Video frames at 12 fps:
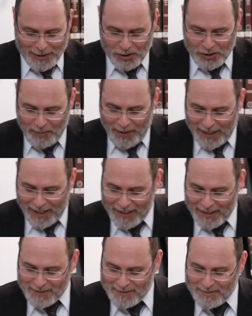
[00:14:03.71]

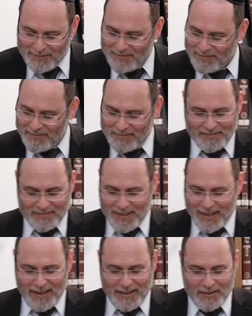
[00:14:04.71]
Shmini.
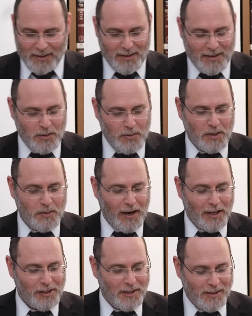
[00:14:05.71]
Hey, this week's
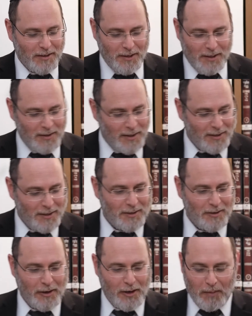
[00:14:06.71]
parsha. So let's
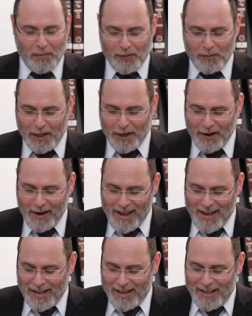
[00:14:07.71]
learn a couple from here.
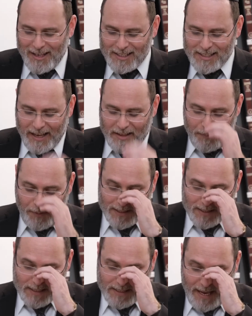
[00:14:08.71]
He said the
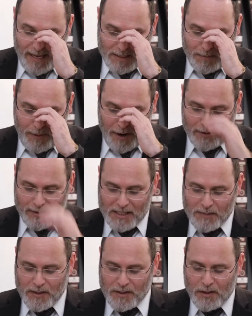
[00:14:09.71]
pasuk says in Perek
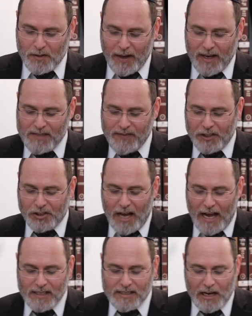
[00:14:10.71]
Tes pasuk Beis,
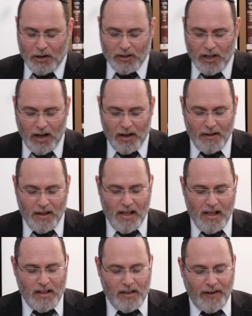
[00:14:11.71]
Vayishcharis ha'olah,
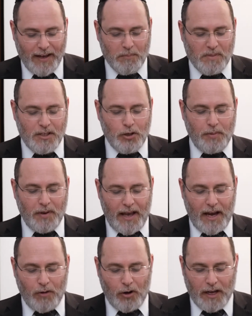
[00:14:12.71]
Vayamtziu b'nei
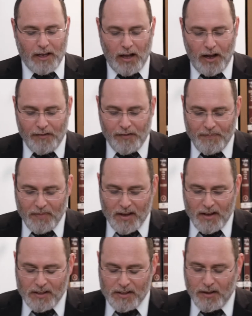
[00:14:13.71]
Aaron elav.
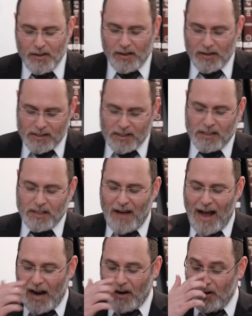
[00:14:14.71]
So the sons of
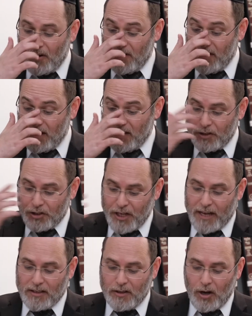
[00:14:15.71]
Aaron they
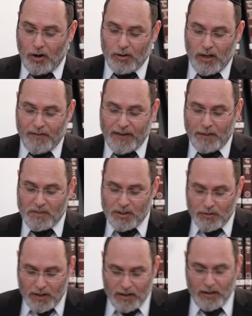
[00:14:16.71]
shechted the olah,
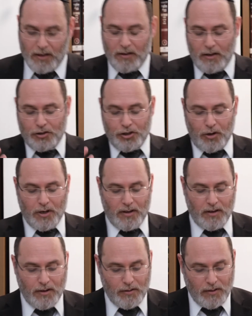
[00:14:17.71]
Vayamtziu, and they showed it
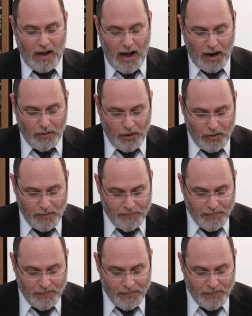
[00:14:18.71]
to Aaron,